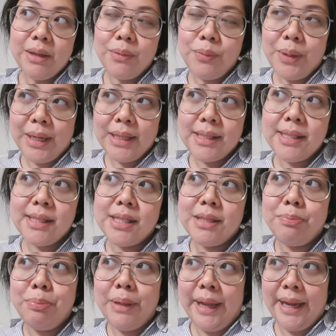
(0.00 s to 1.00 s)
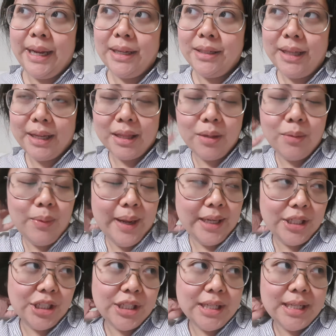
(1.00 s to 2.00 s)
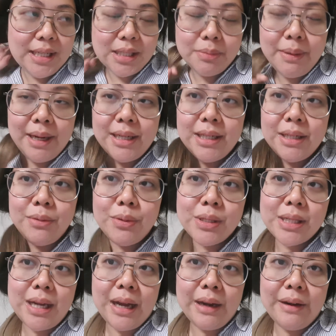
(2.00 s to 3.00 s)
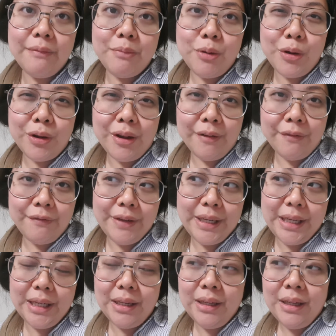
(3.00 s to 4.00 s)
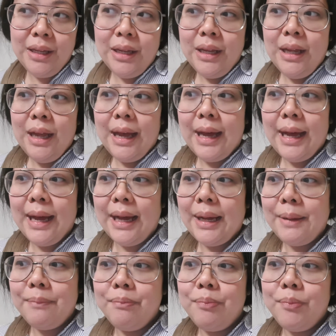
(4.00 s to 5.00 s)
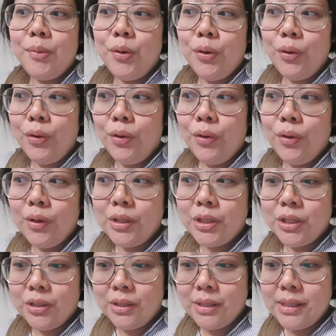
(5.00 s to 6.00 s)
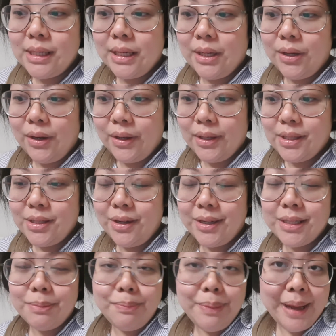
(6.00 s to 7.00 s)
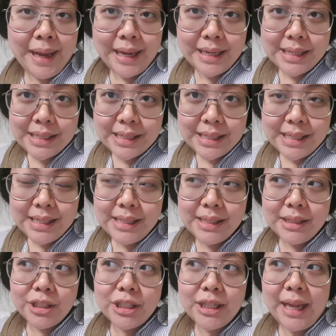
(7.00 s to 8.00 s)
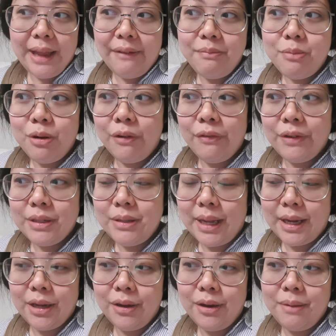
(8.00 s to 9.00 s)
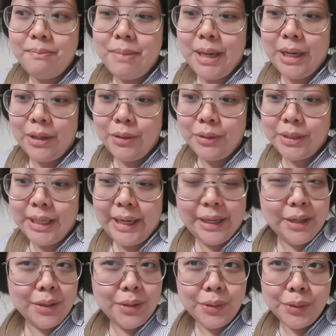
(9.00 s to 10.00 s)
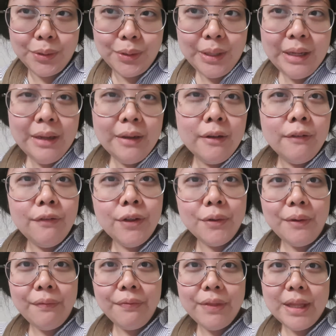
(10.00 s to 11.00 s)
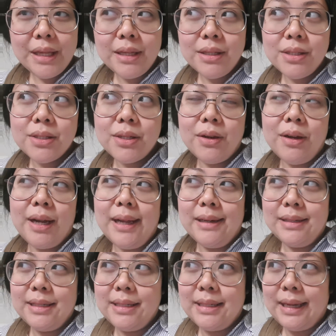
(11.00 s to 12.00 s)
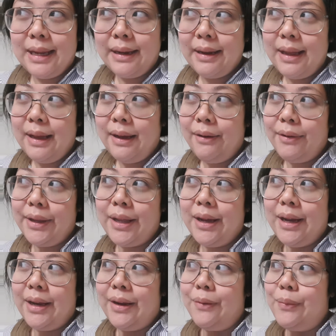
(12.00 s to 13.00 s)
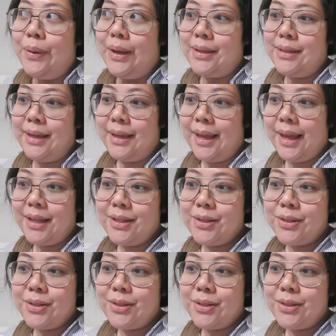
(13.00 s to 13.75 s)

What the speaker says: when it's explained, like the way she explained it was kind of more comforting. More assurance that, you know, it's not as bad as it is. She gave more of a, like, you know, medical technical view on things, so I understand how it kind of works, I guess.